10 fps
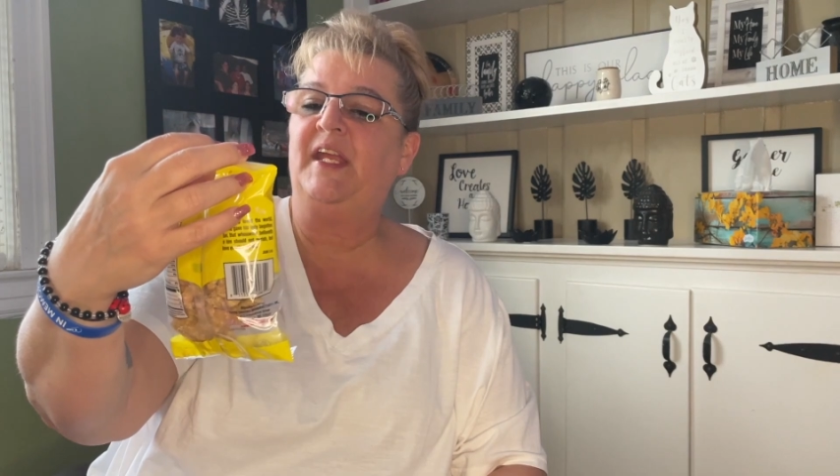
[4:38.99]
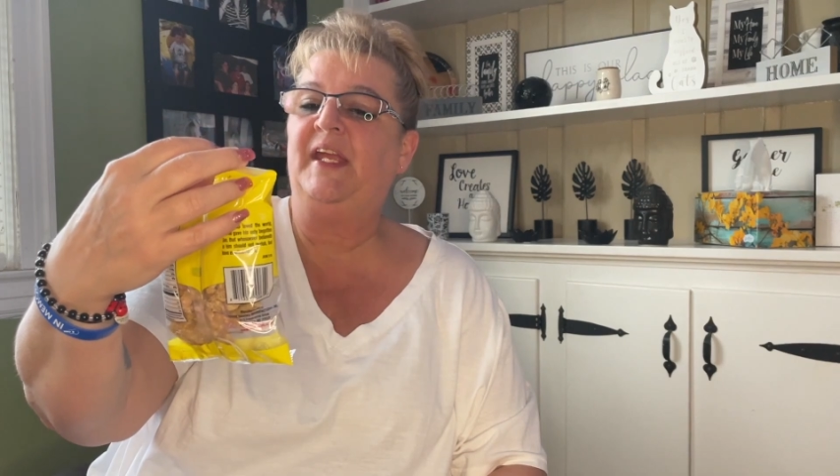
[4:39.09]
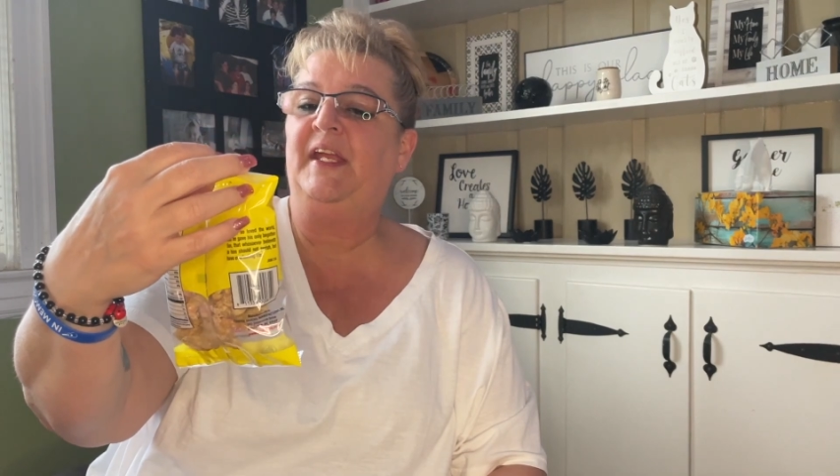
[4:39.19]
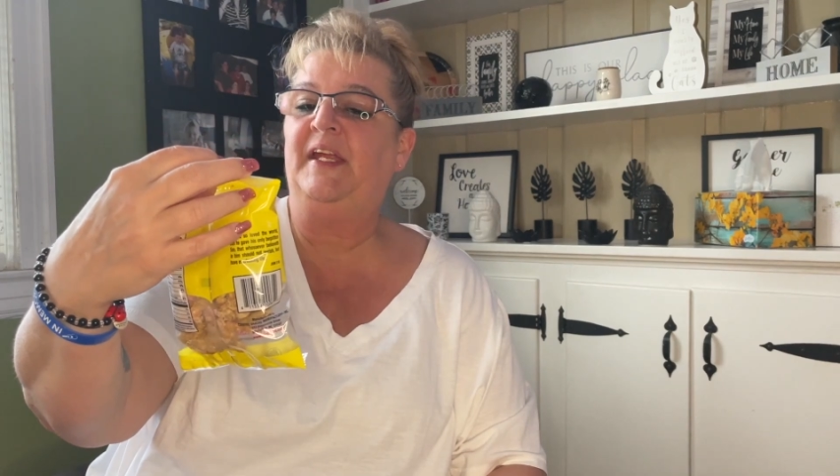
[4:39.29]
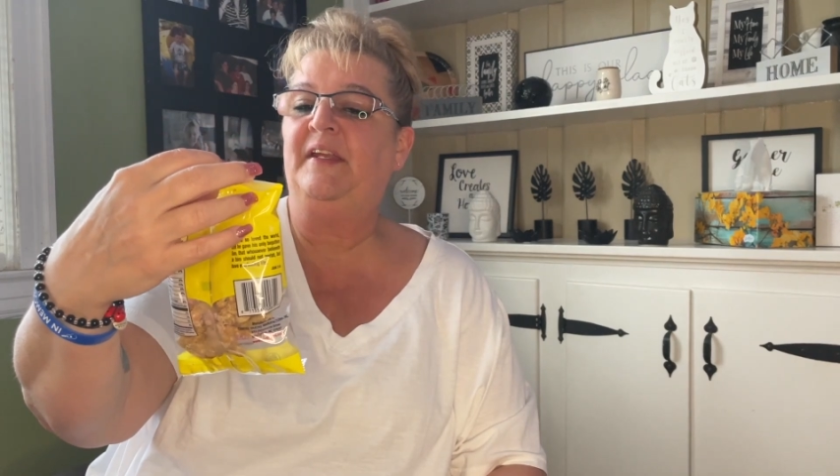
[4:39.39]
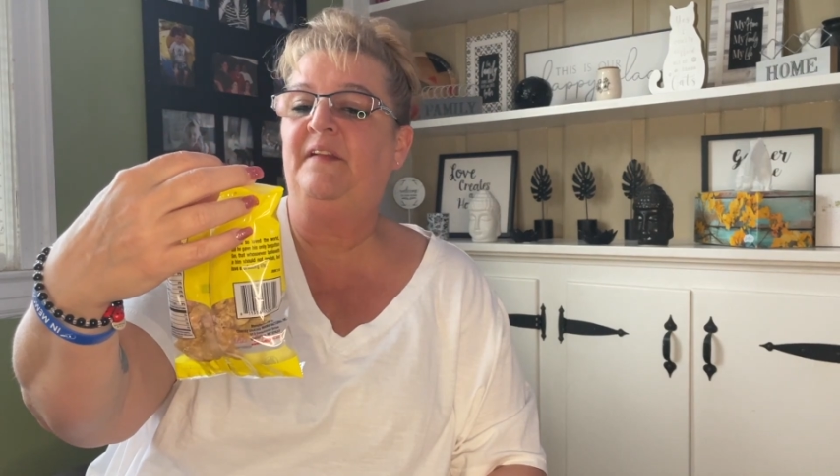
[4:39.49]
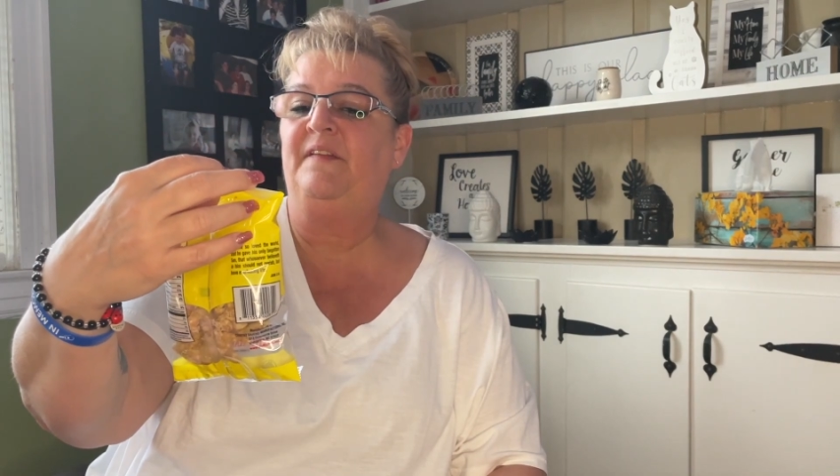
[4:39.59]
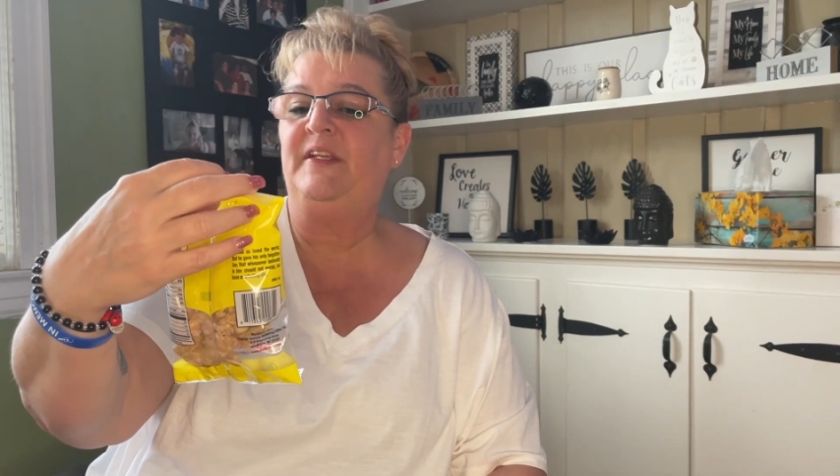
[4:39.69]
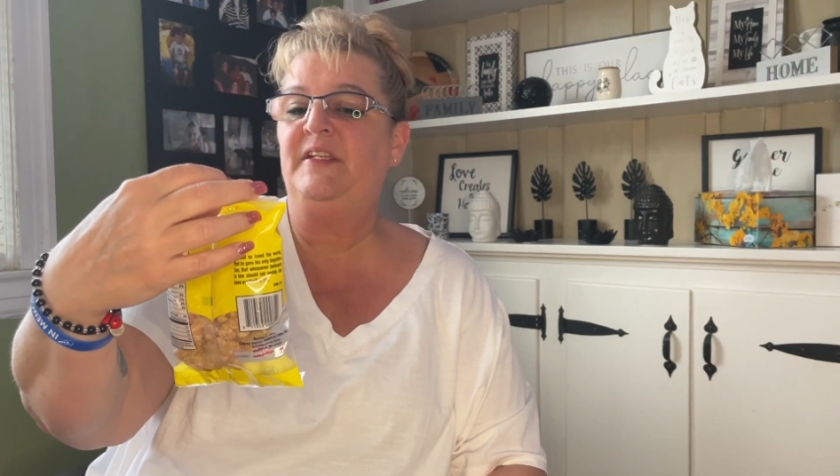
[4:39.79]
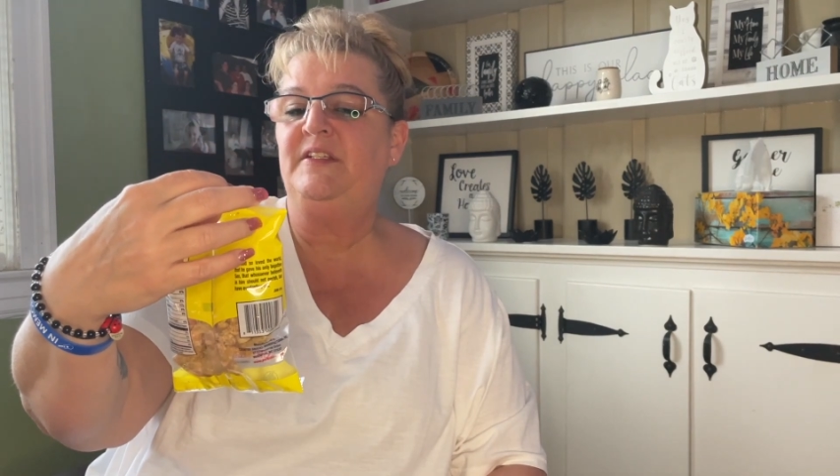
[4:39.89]
and
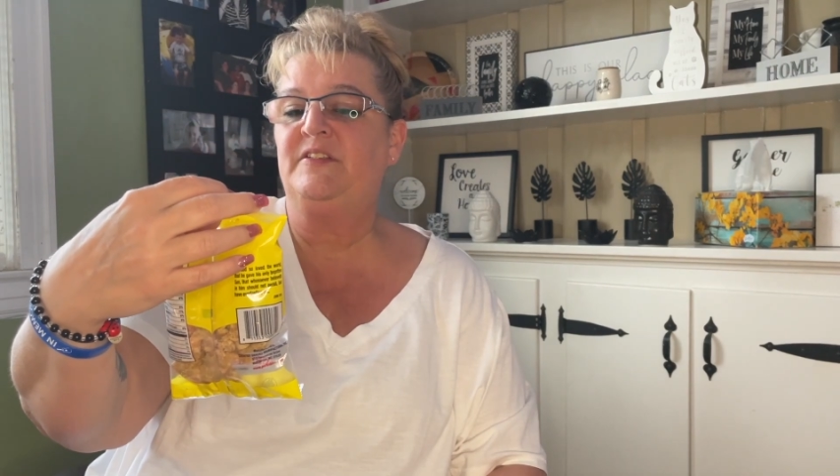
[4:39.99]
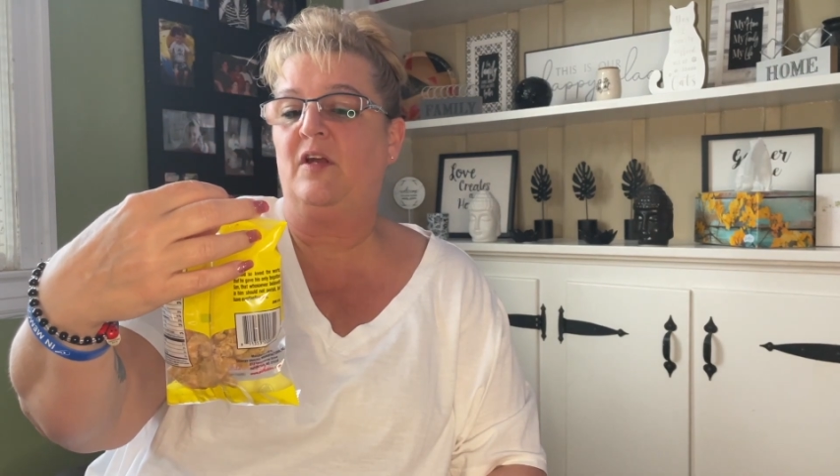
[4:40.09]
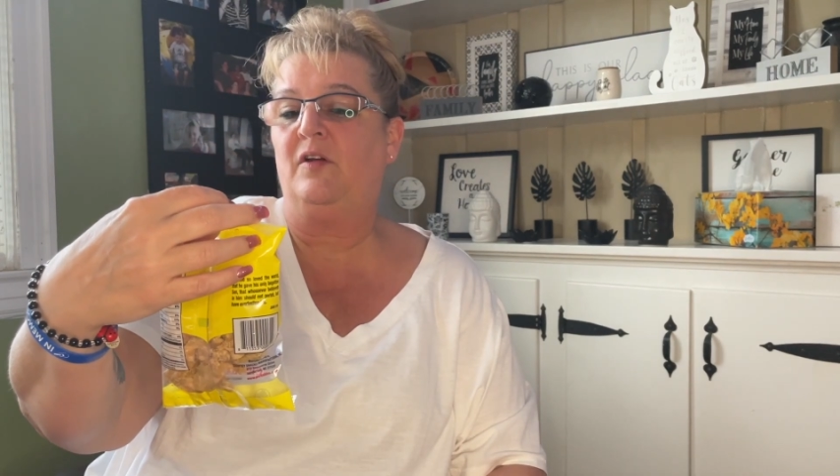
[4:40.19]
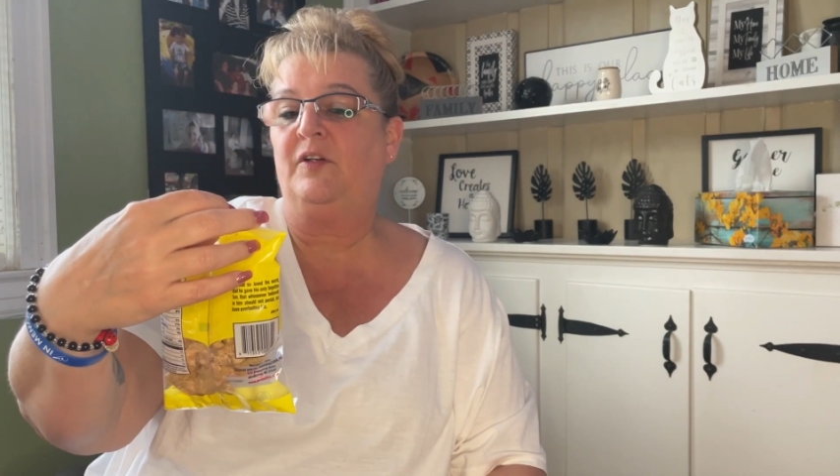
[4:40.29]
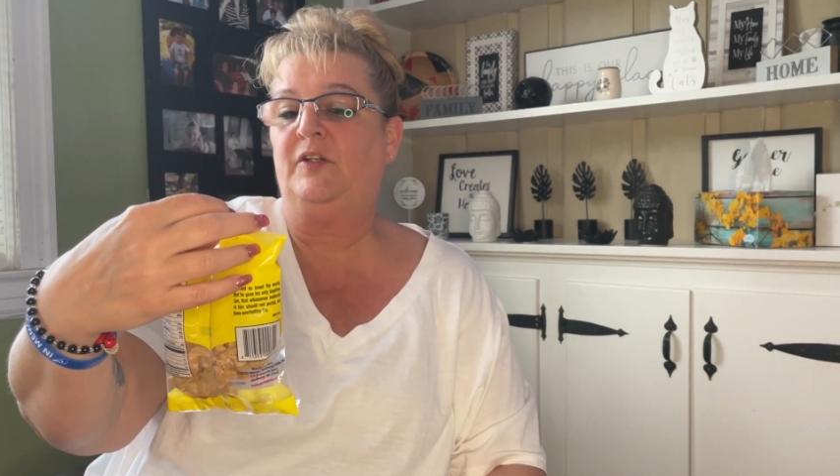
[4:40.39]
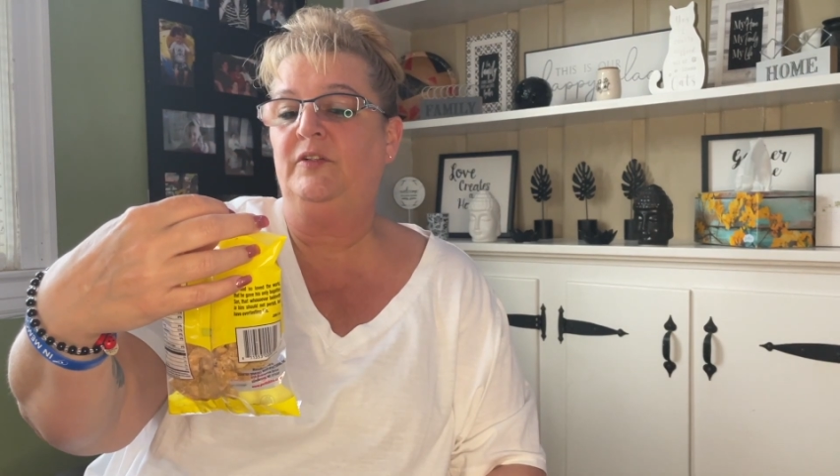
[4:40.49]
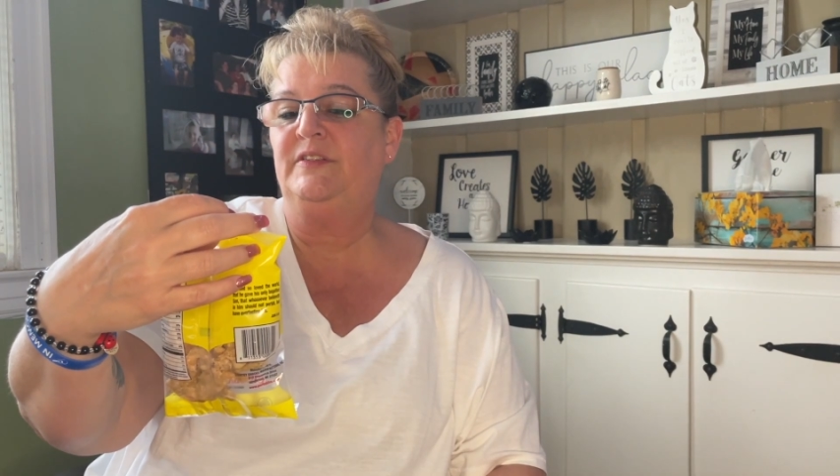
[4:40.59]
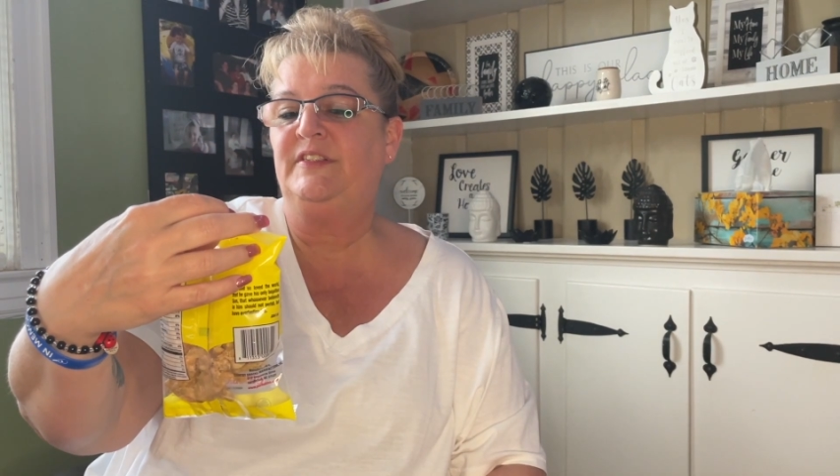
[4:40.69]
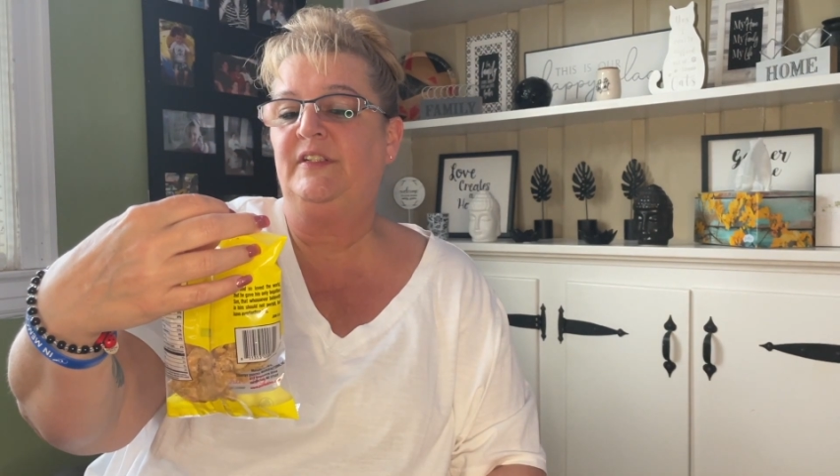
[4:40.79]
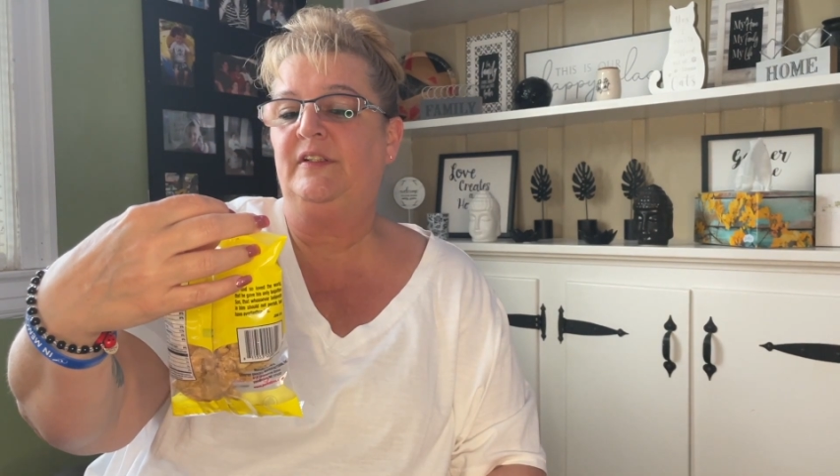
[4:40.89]
these are
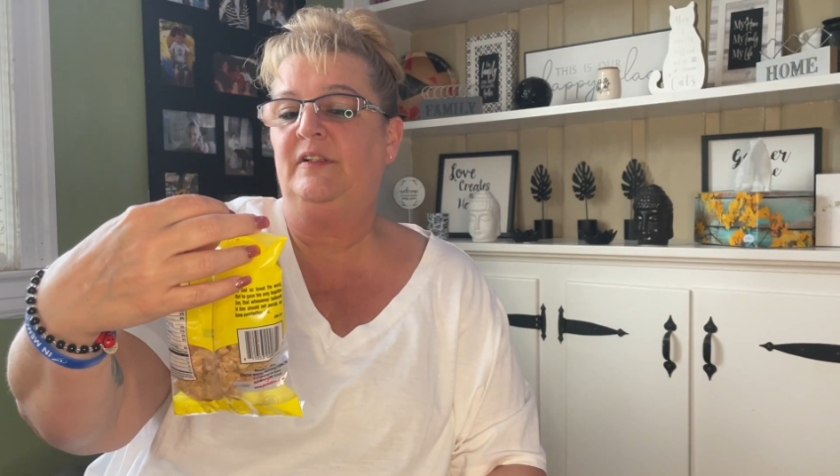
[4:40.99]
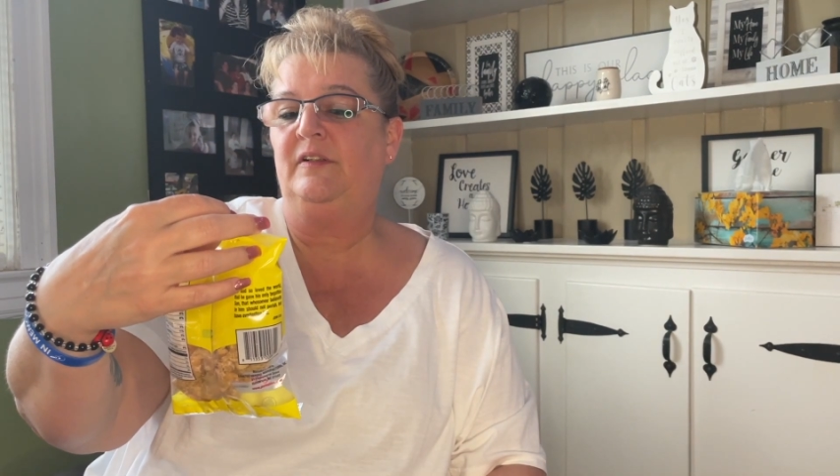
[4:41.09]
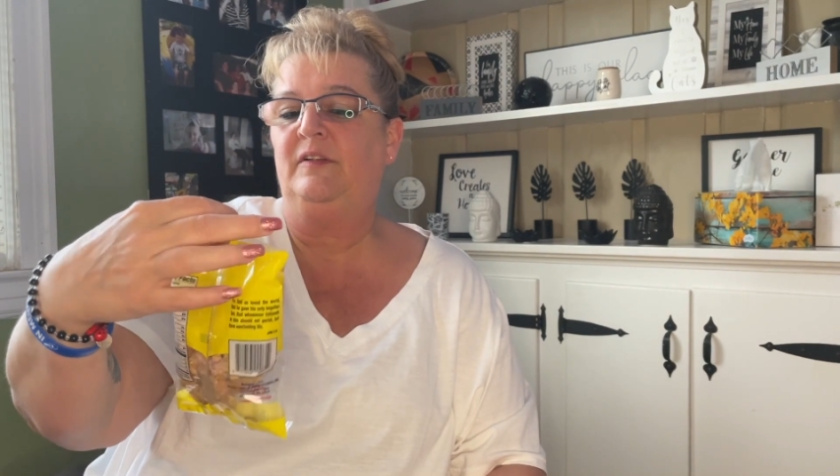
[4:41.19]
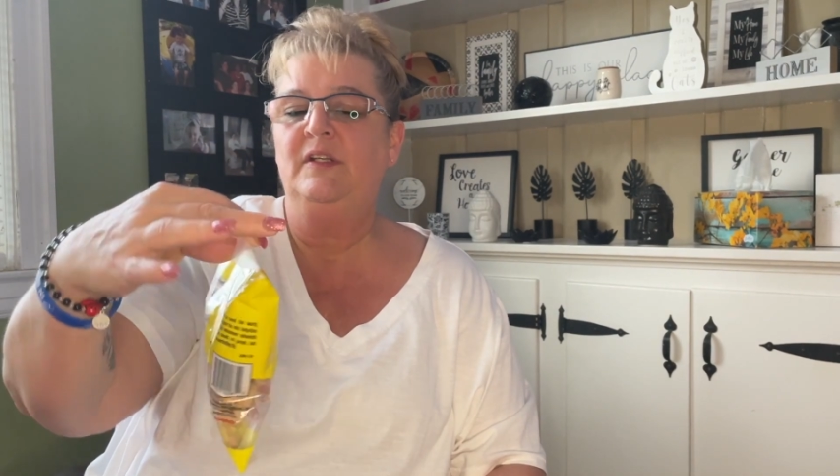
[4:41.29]
good till